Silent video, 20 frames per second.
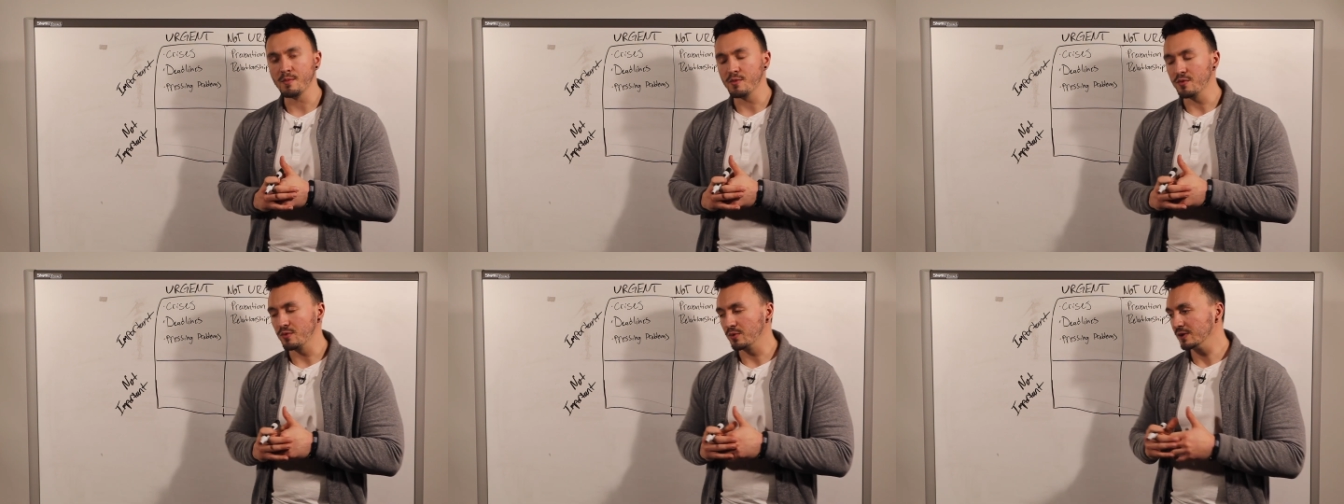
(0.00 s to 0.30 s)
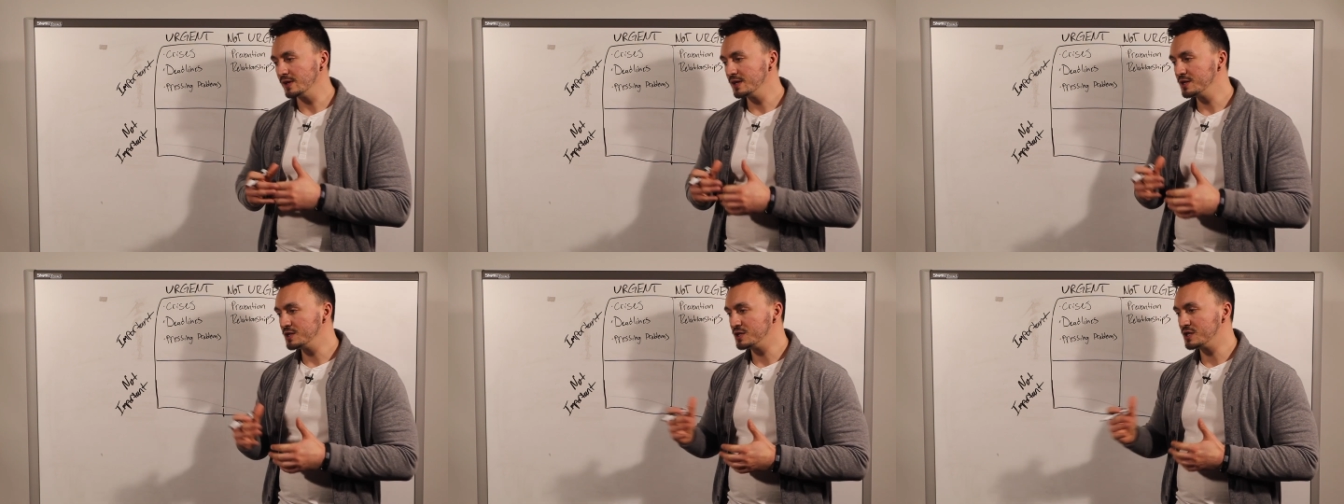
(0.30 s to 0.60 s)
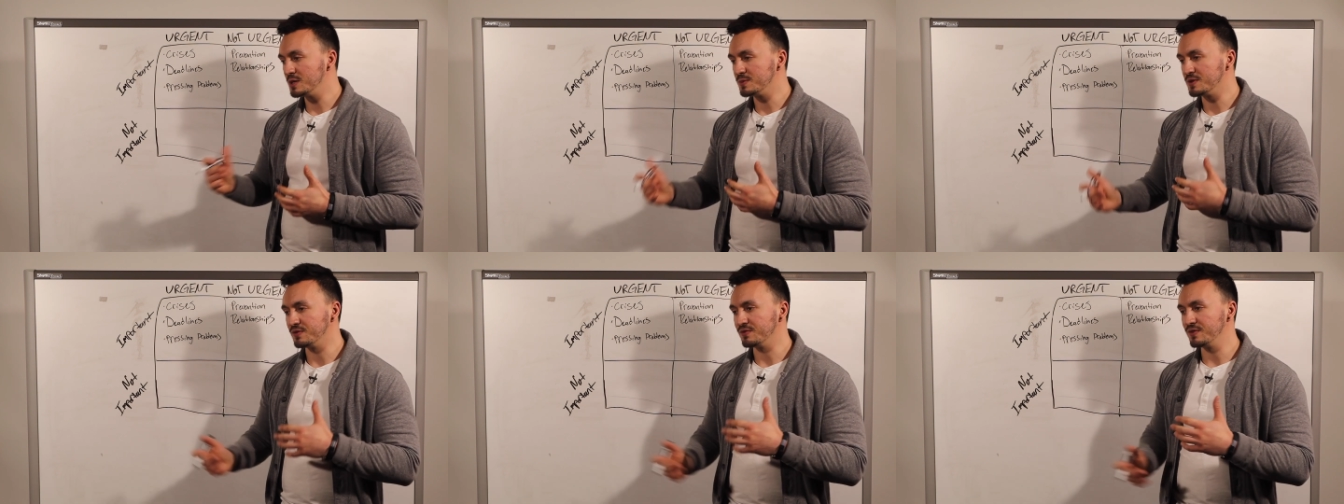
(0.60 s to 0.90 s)

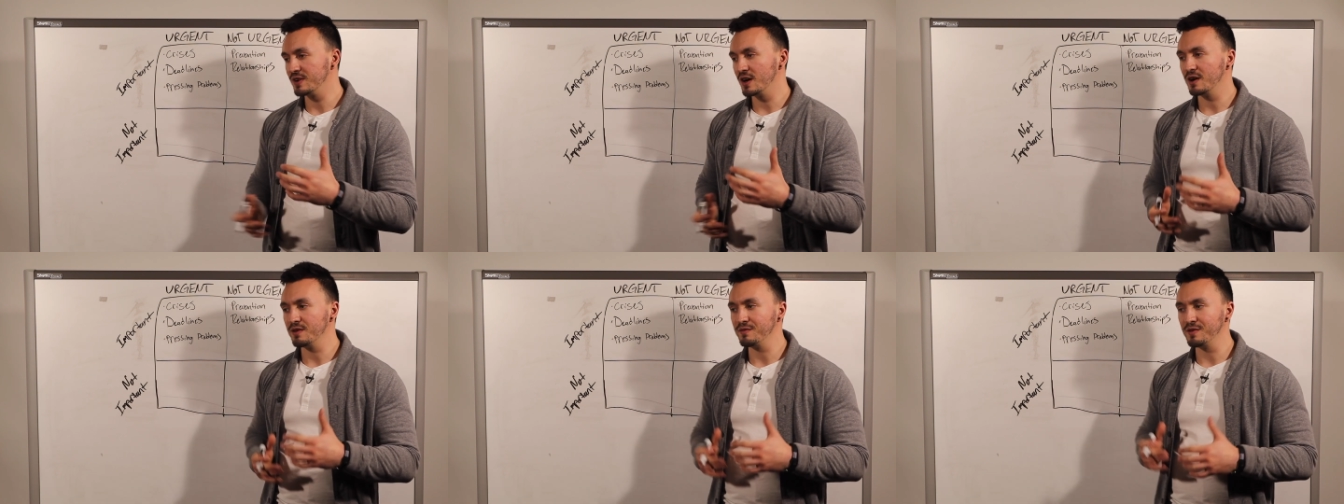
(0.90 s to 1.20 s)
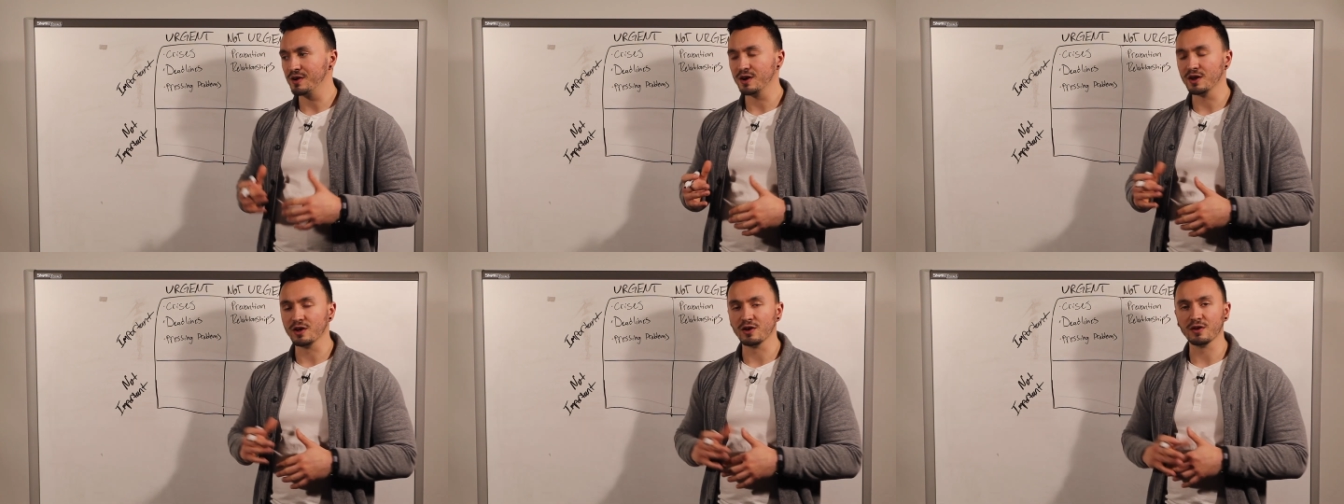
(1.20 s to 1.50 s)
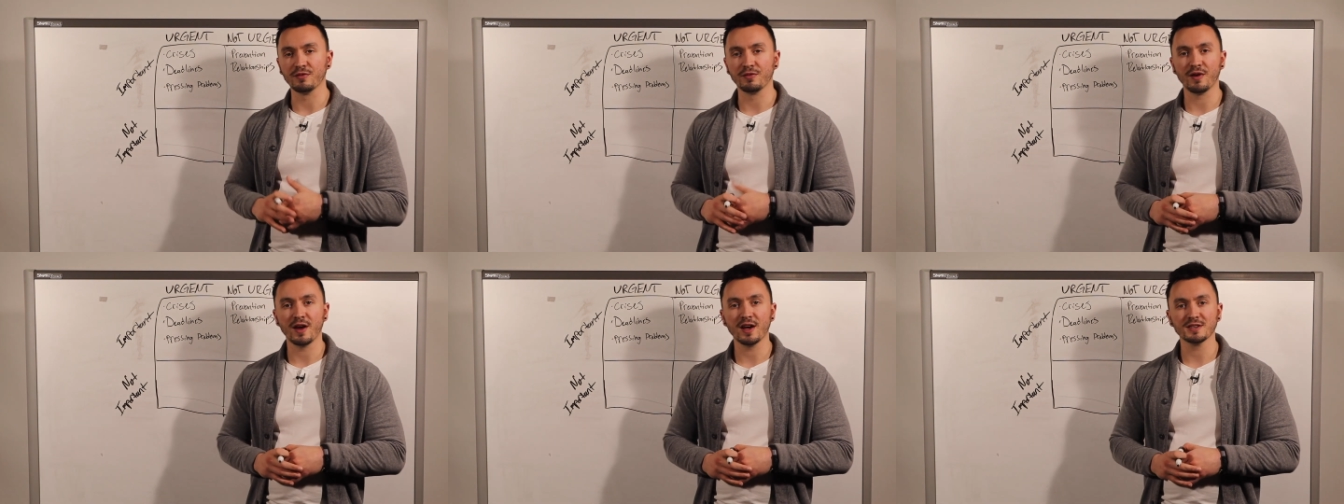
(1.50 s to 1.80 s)
Relationships are very, very
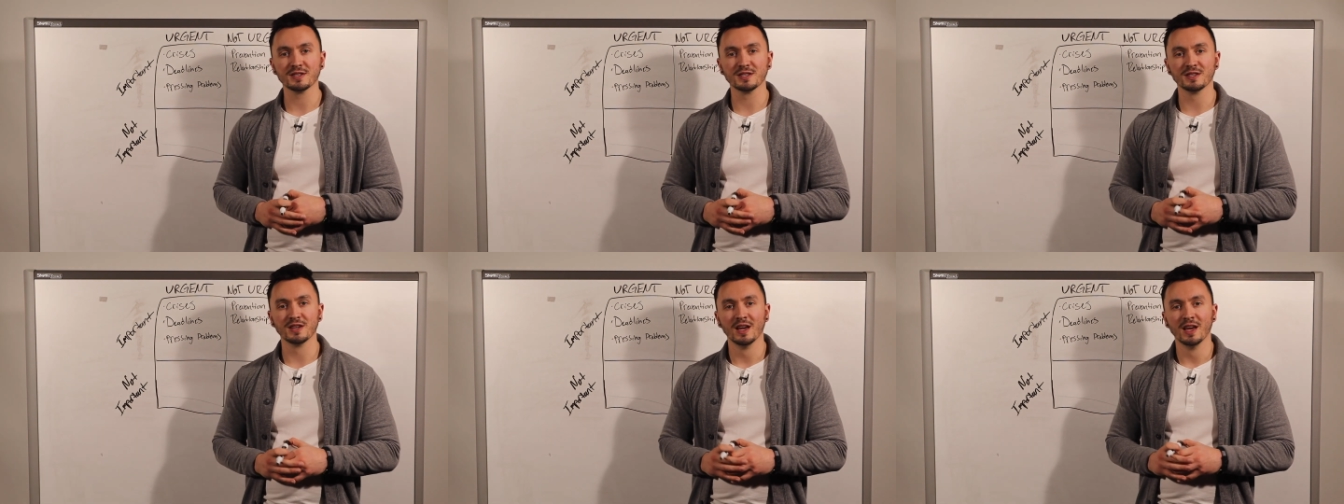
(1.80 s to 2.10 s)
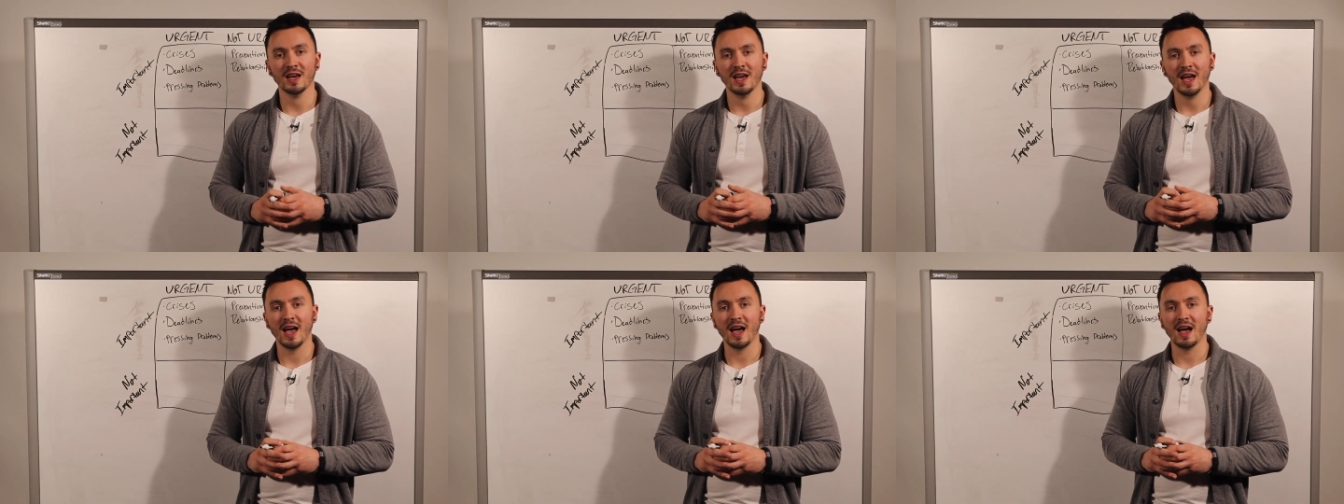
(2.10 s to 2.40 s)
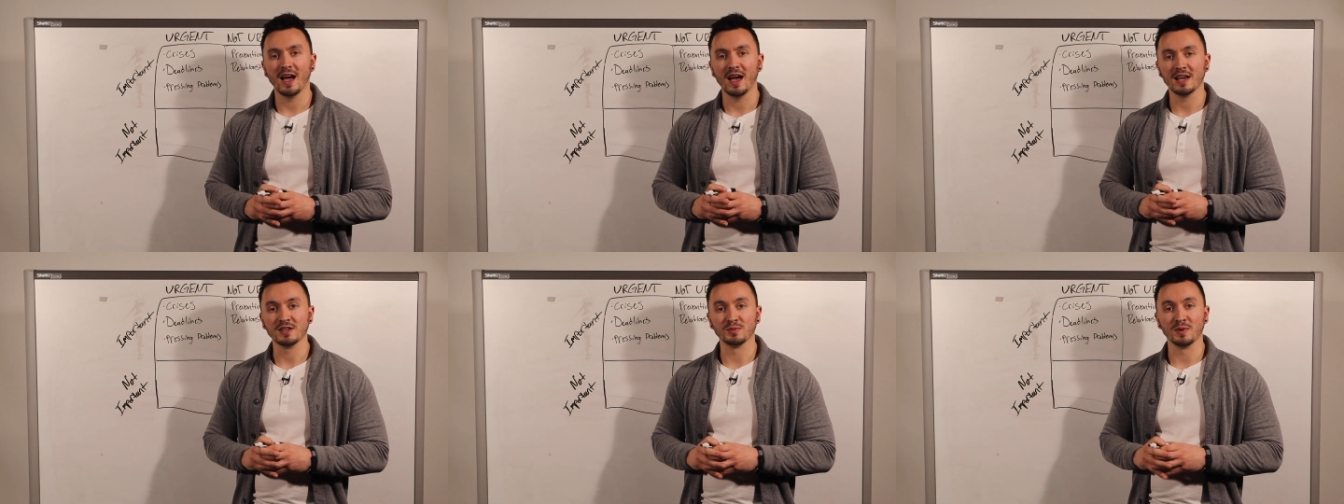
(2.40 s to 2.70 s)
good for us
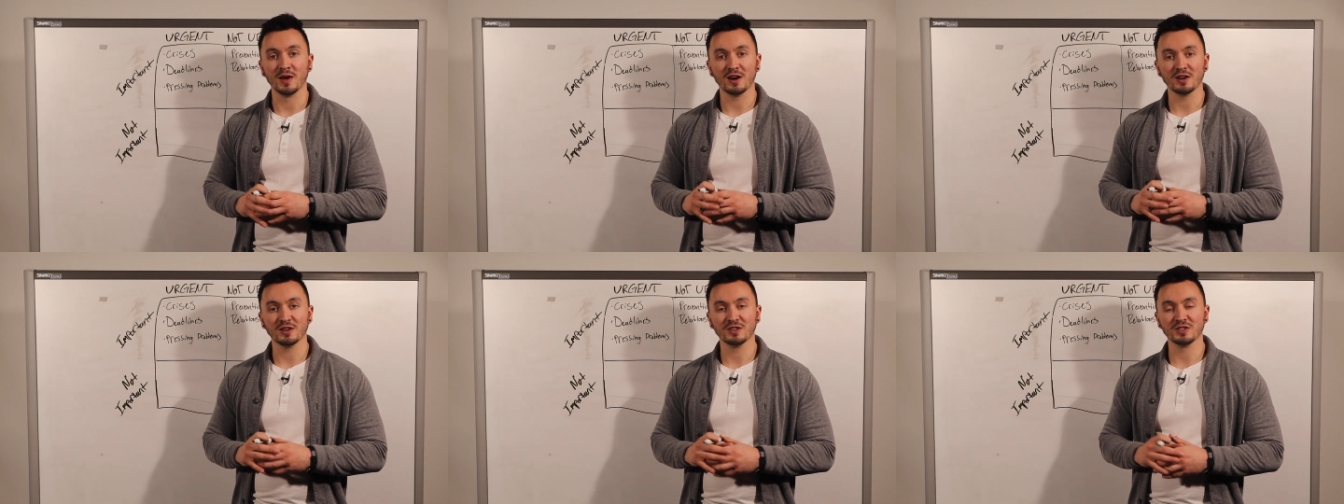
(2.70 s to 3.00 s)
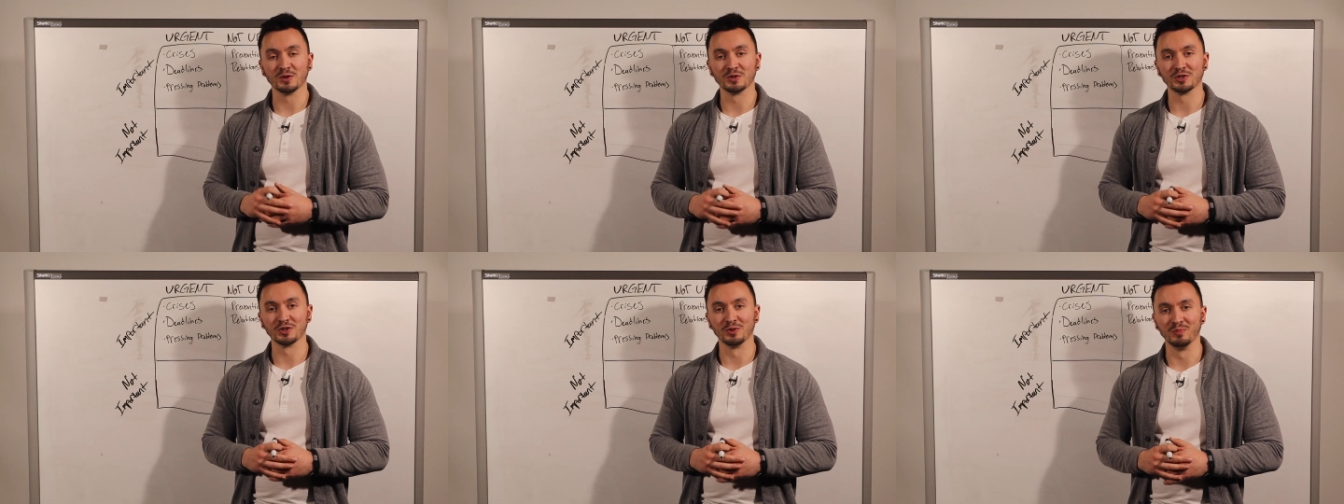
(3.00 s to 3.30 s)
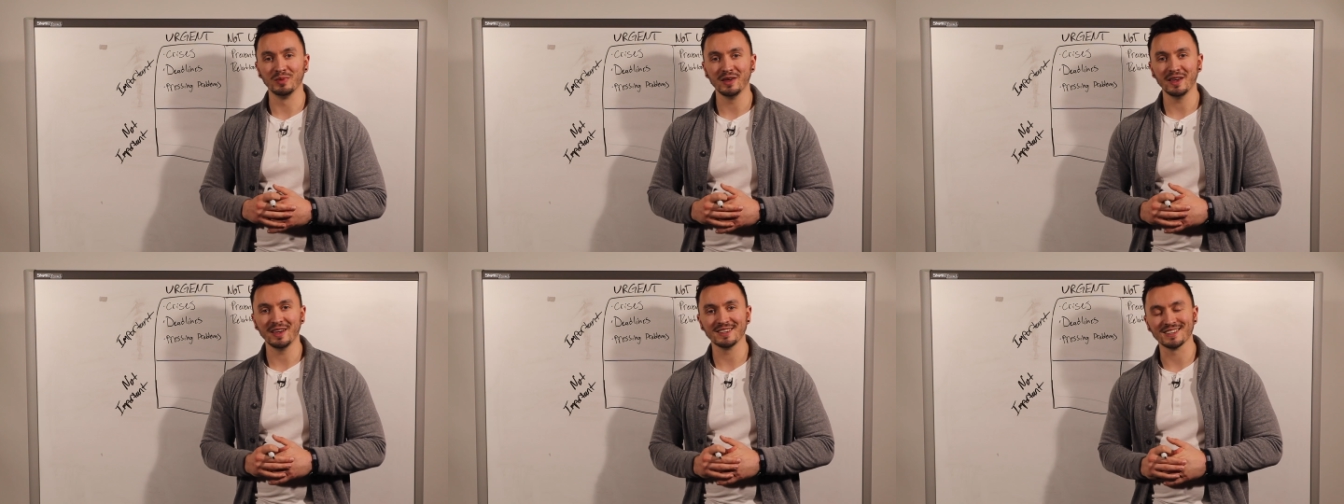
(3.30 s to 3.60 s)
as we are social
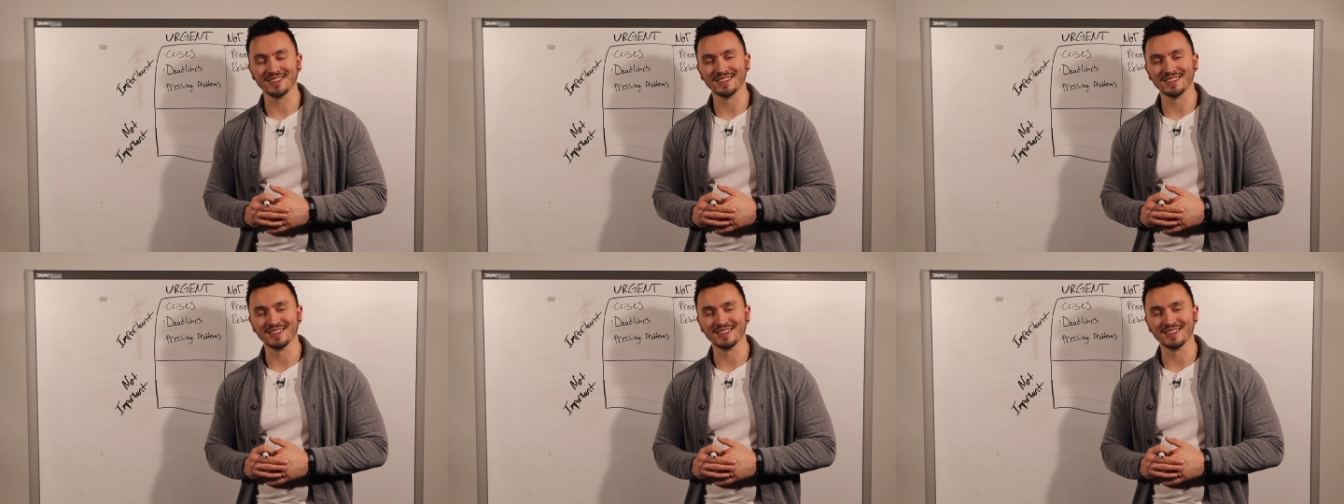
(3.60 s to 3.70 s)
beings,